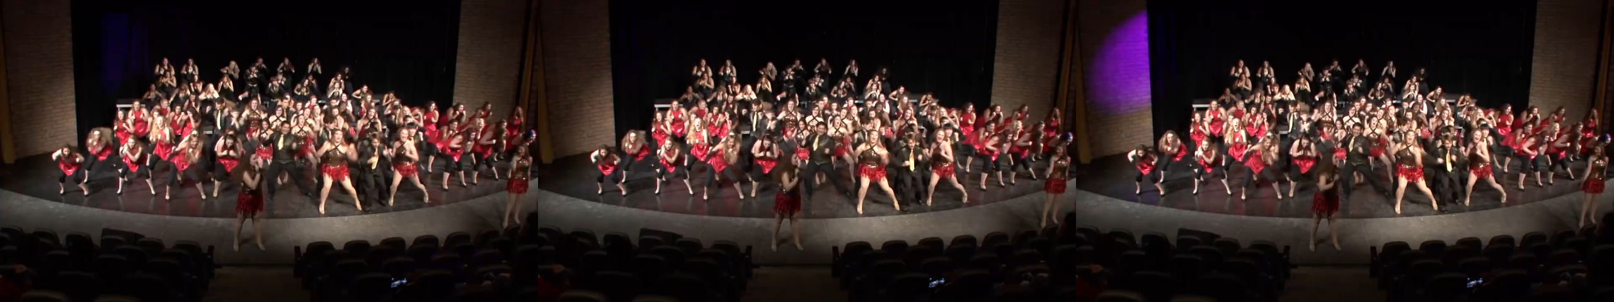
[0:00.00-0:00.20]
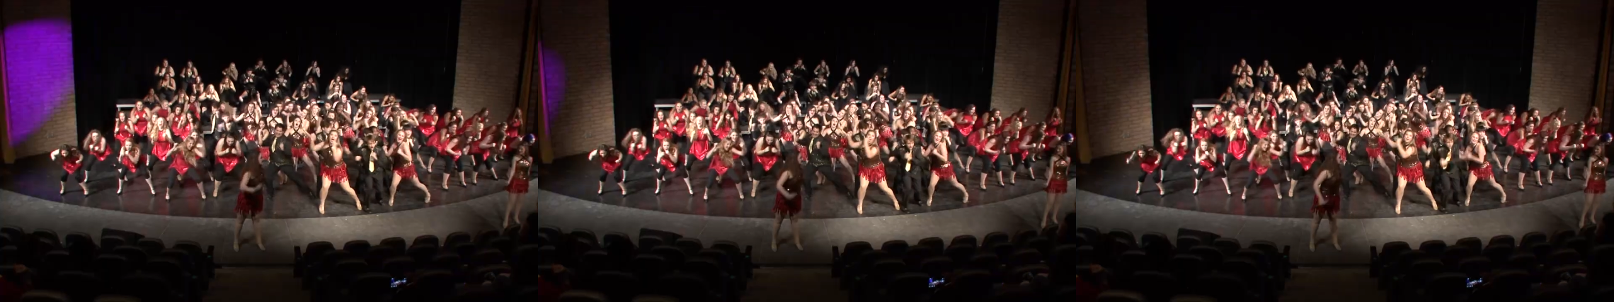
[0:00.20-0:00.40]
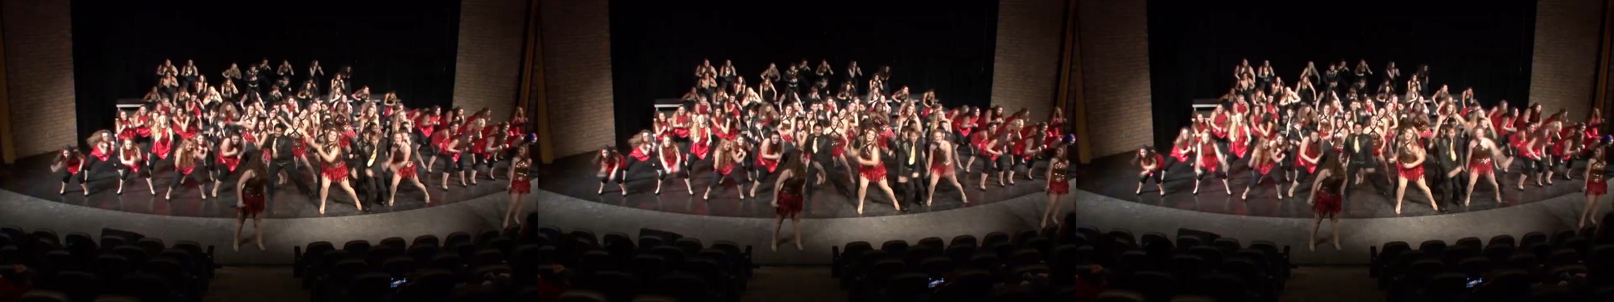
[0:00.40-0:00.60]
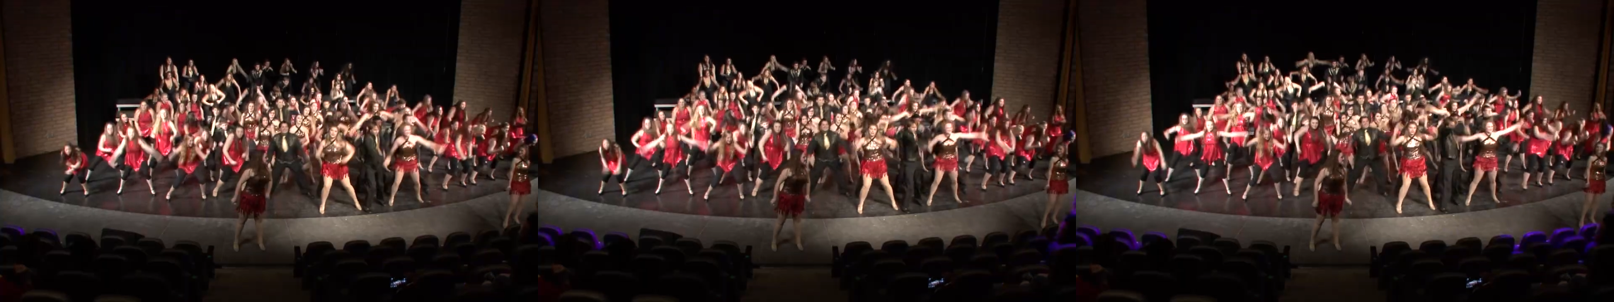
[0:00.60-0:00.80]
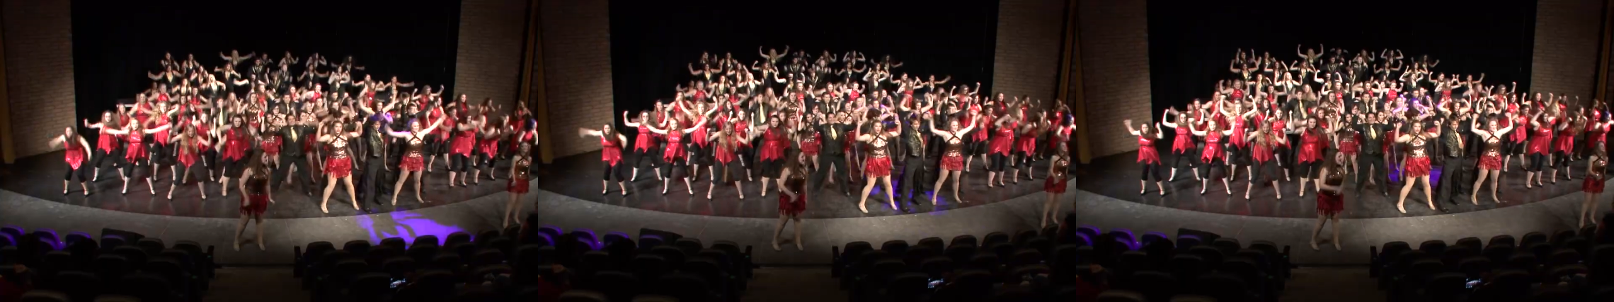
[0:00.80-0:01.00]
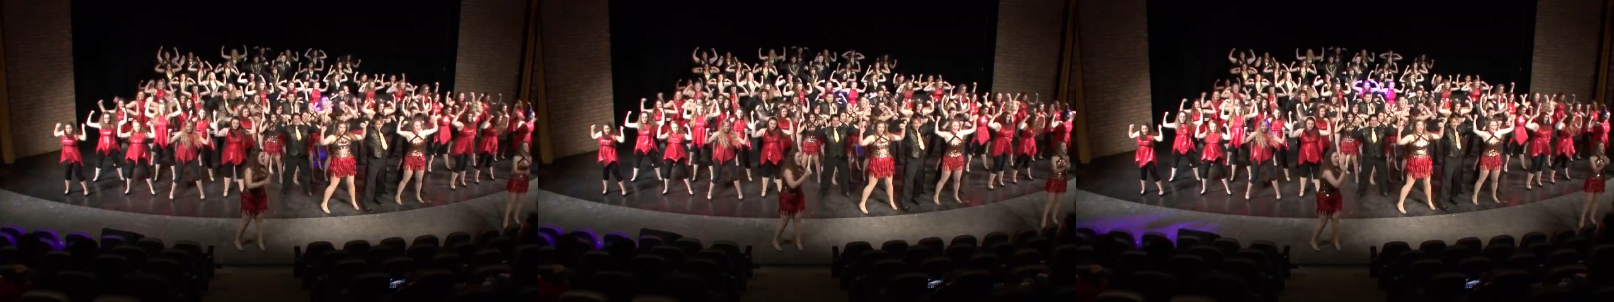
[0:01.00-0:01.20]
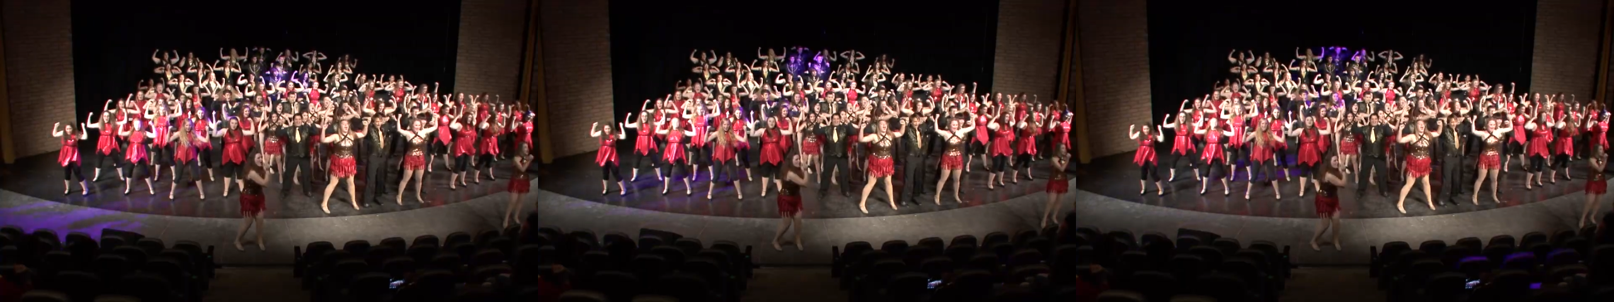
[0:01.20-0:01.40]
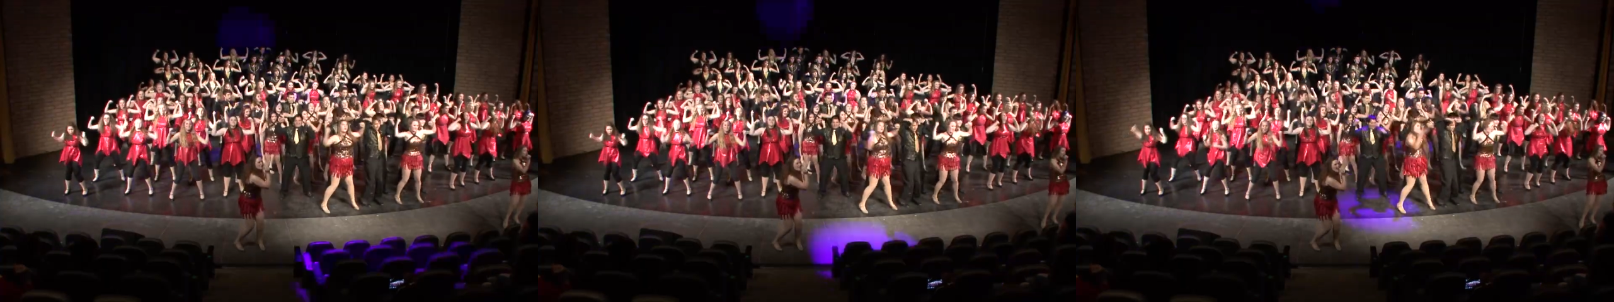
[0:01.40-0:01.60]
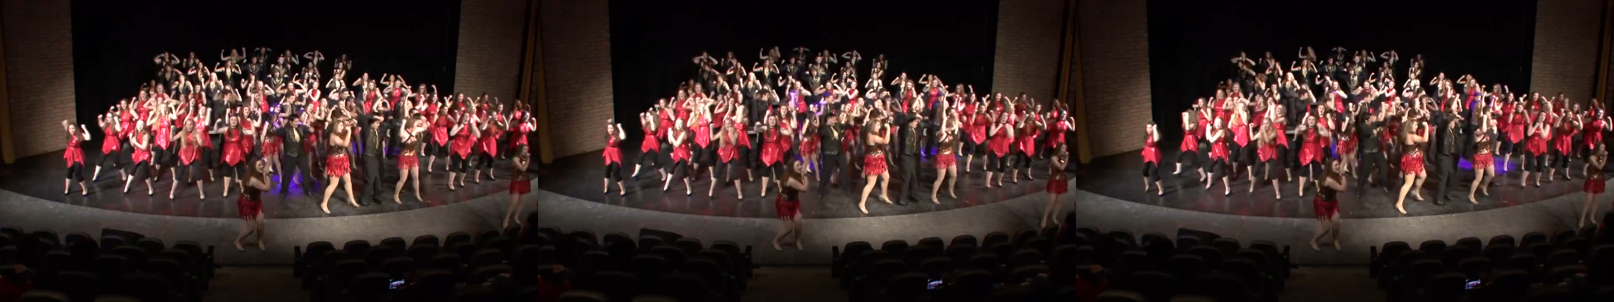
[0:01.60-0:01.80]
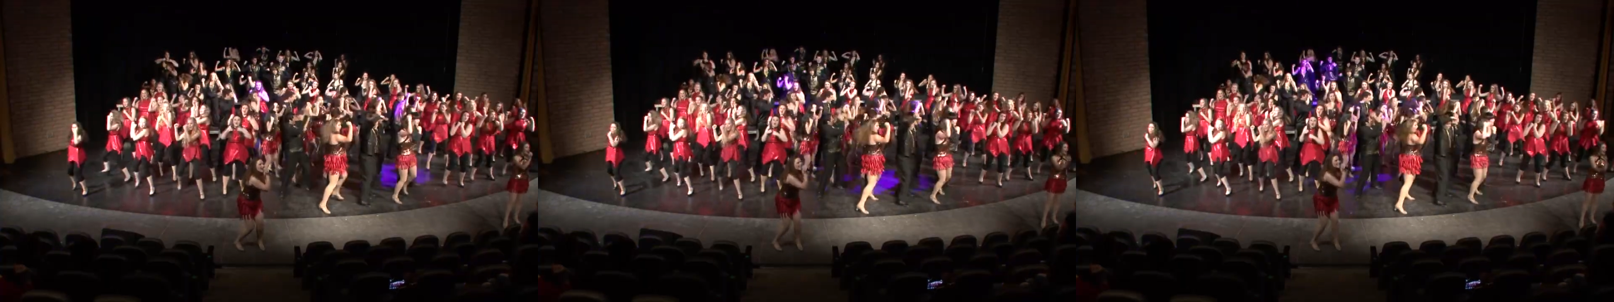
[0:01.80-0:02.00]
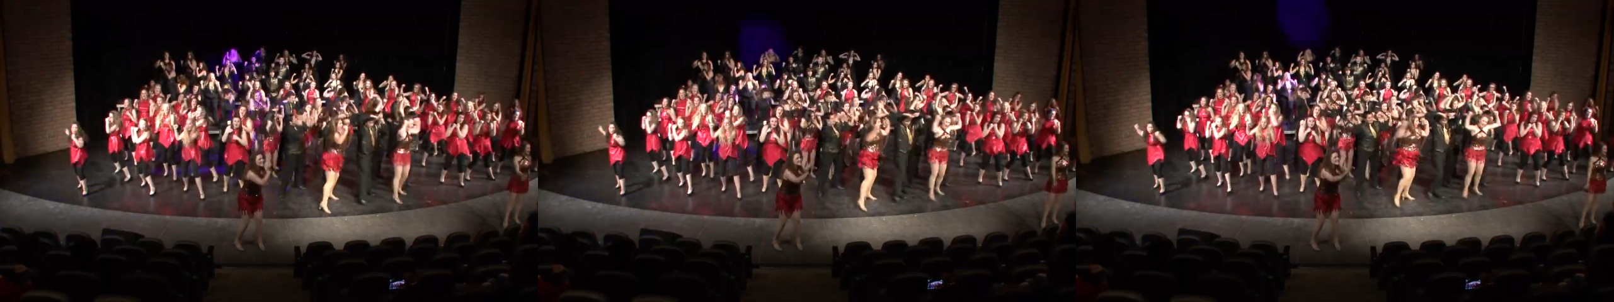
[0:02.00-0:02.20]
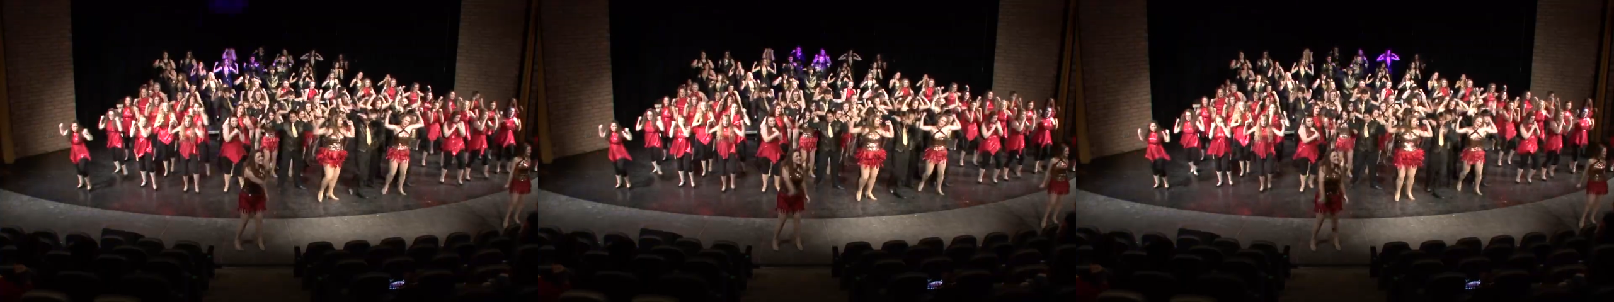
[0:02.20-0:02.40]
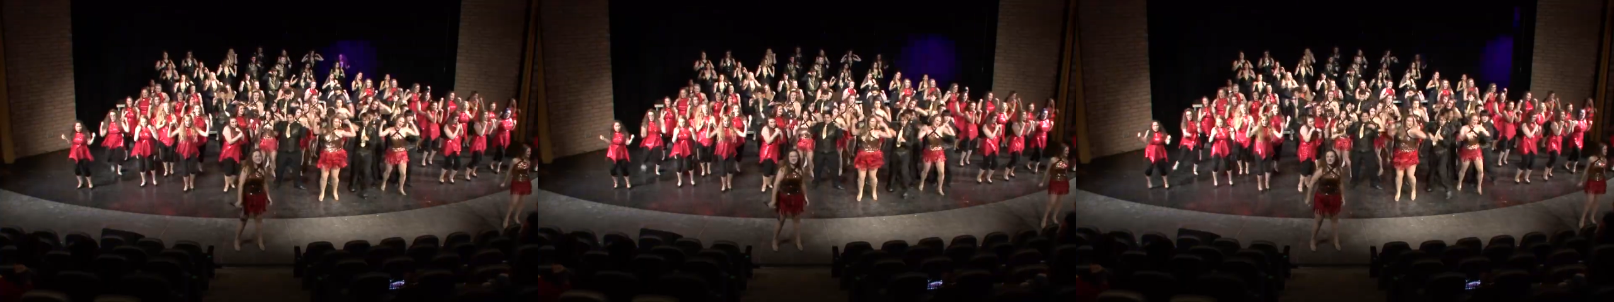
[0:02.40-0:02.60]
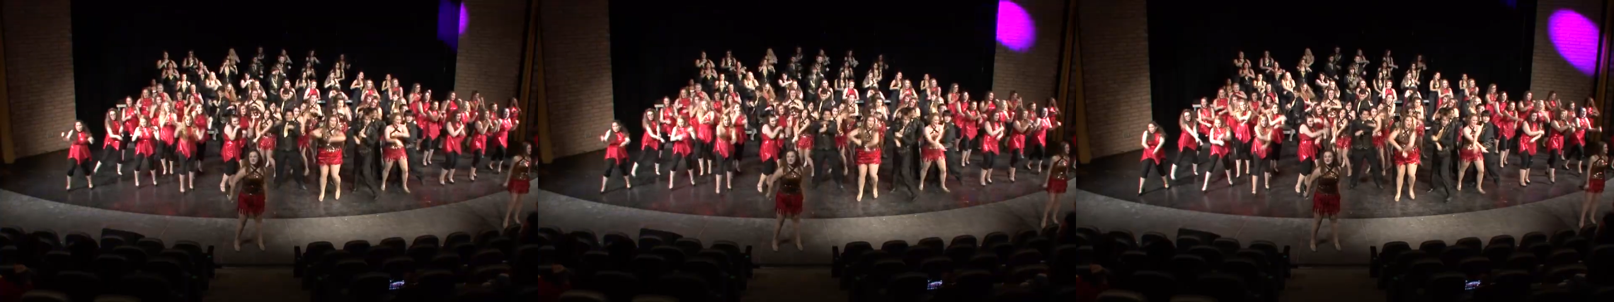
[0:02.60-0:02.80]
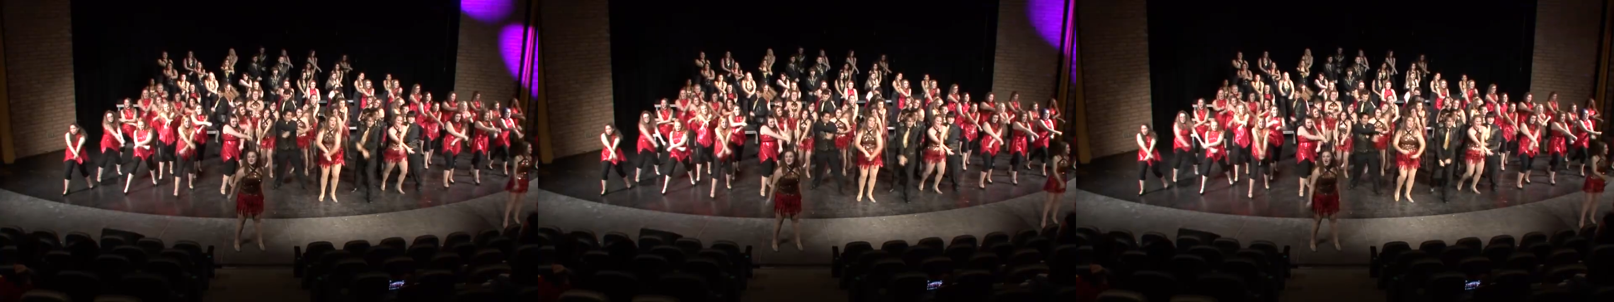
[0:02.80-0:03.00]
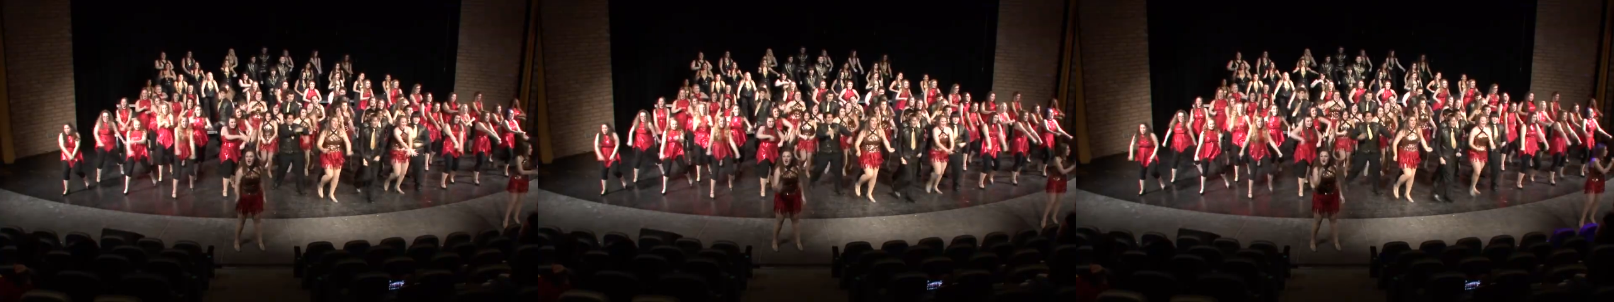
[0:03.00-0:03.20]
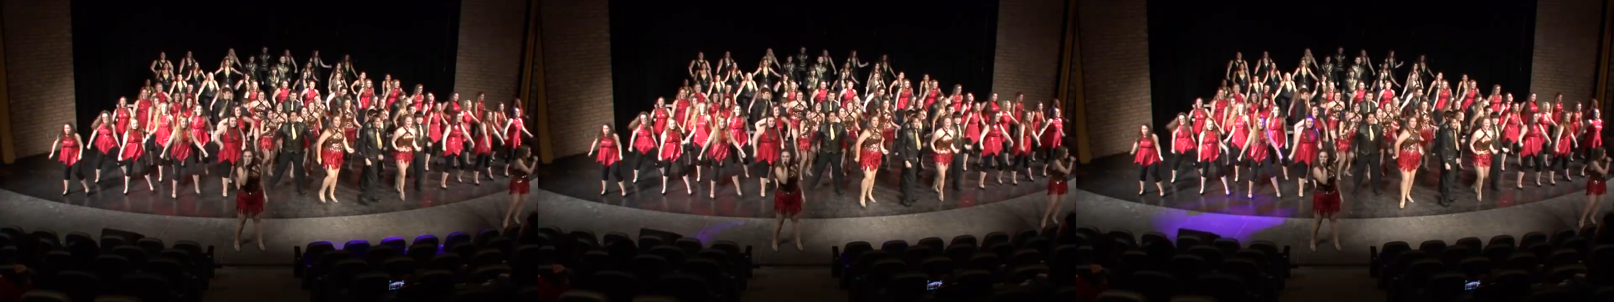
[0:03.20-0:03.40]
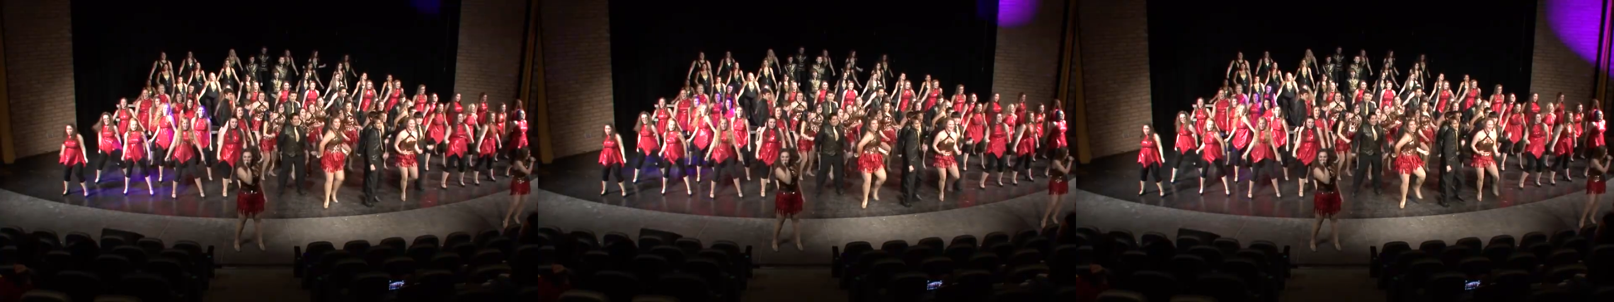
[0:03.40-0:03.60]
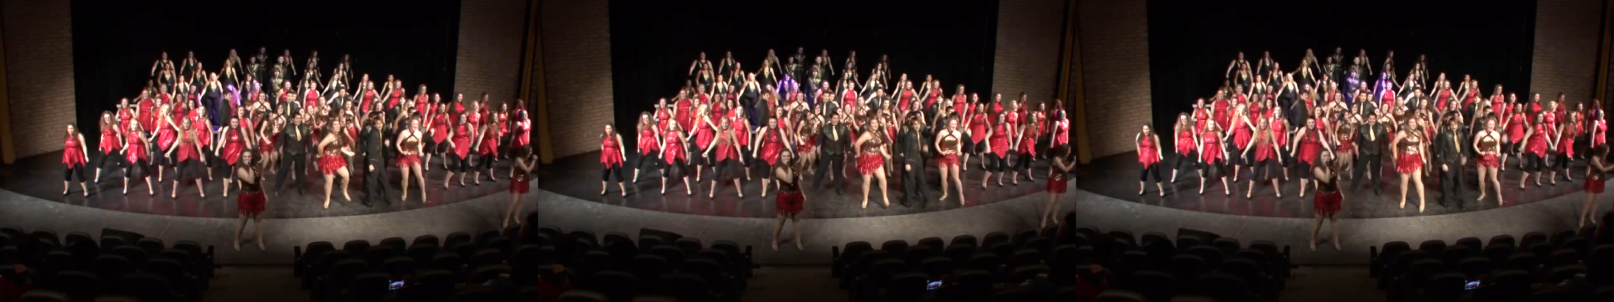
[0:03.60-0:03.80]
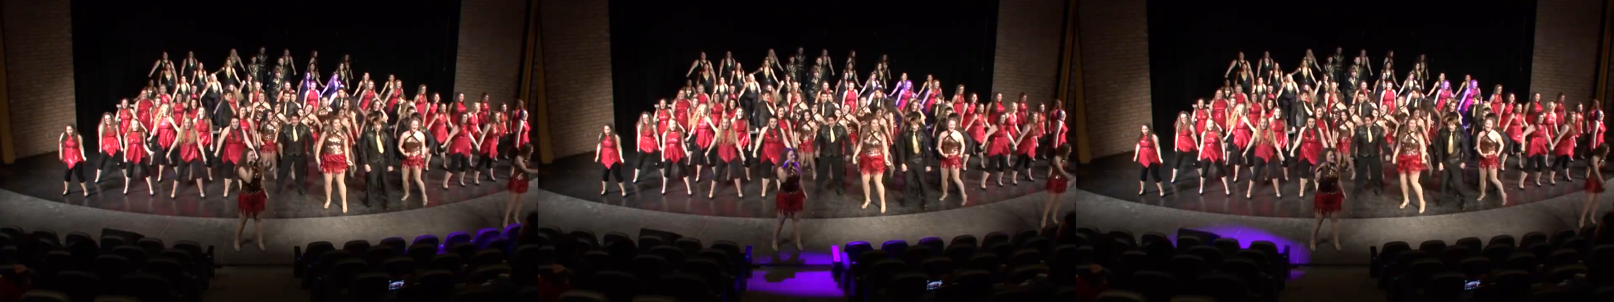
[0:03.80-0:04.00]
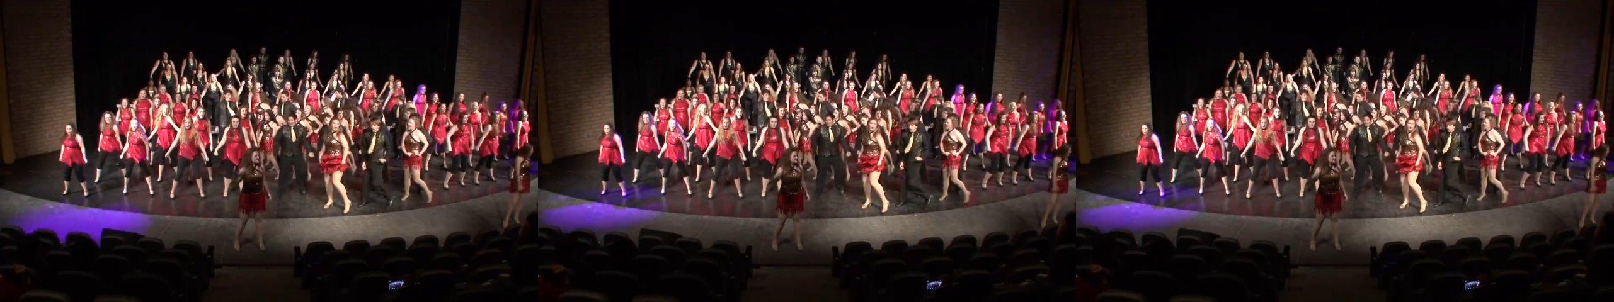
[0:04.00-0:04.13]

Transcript: No face is visible, so there are no lips to read.